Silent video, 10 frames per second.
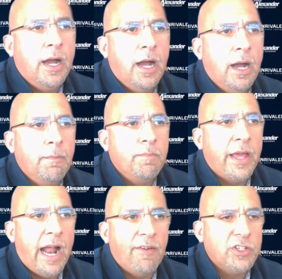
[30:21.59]

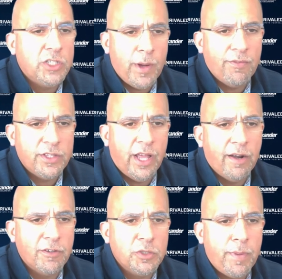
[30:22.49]
And obviously, we have a
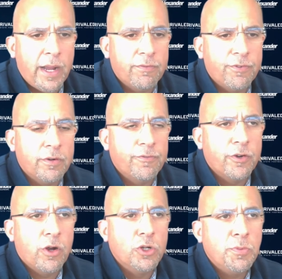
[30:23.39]
ton of respect
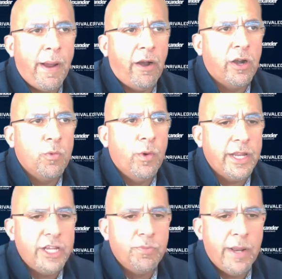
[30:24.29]
for Coach Barron and
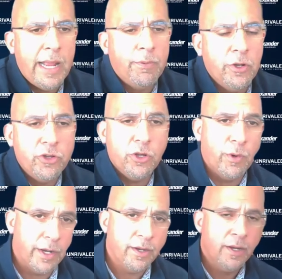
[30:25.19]
what he's been able to
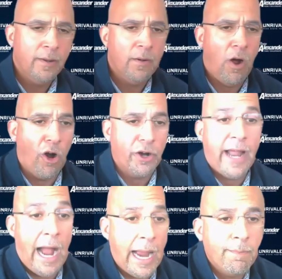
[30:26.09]
do in our
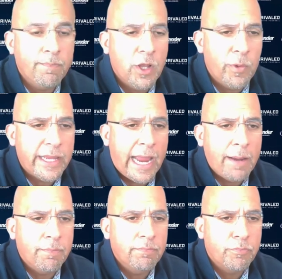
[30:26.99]
time. You know, we
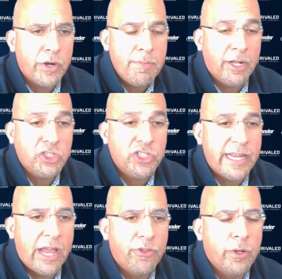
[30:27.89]
came pretty much
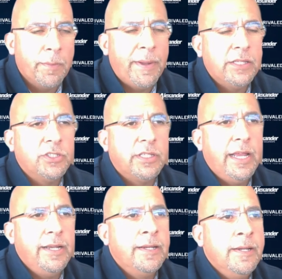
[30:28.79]
together to Penn
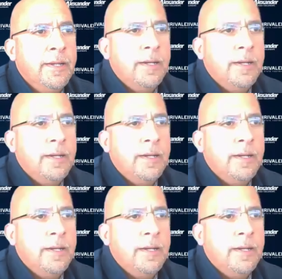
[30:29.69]
State.